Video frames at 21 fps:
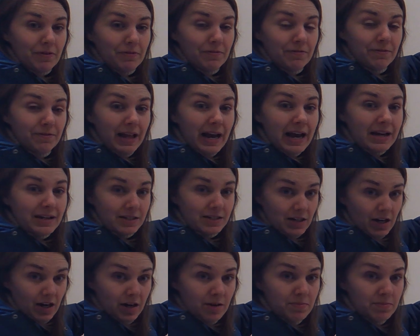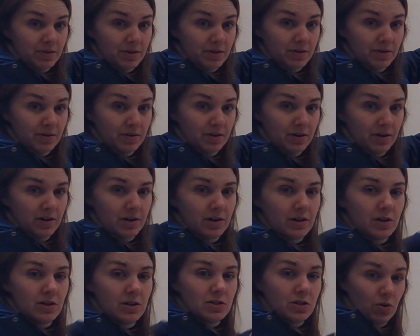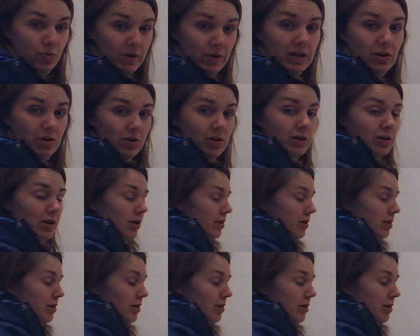a flat top. So we could